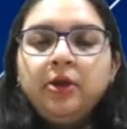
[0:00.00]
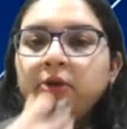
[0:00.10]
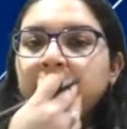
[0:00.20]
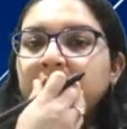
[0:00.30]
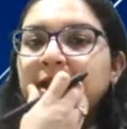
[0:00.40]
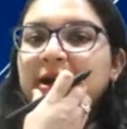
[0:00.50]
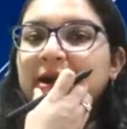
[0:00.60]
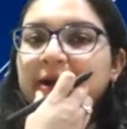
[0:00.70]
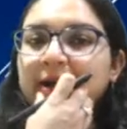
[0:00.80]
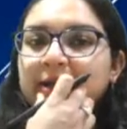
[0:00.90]
Okay,
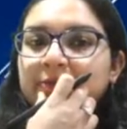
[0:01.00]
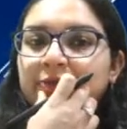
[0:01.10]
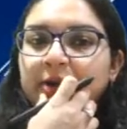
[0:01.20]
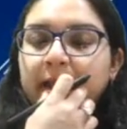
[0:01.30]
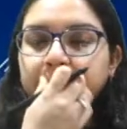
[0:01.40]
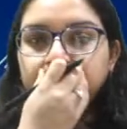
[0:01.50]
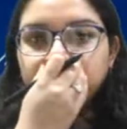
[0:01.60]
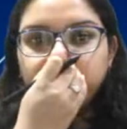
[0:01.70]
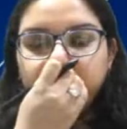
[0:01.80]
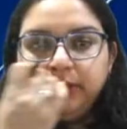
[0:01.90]
uh, what
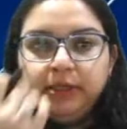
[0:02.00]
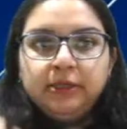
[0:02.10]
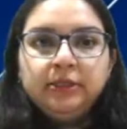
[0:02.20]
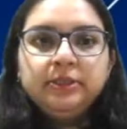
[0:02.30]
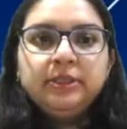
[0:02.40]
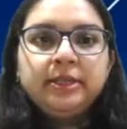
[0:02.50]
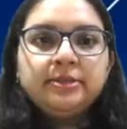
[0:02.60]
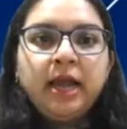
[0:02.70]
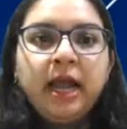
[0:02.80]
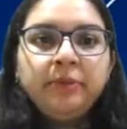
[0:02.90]
happens over here, there is
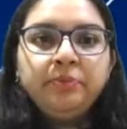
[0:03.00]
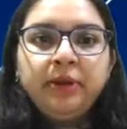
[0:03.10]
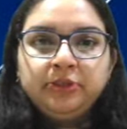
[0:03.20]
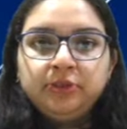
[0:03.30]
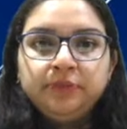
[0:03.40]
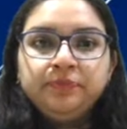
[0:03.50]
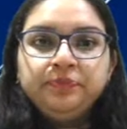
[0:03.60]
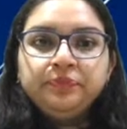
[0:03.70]
a high pressure.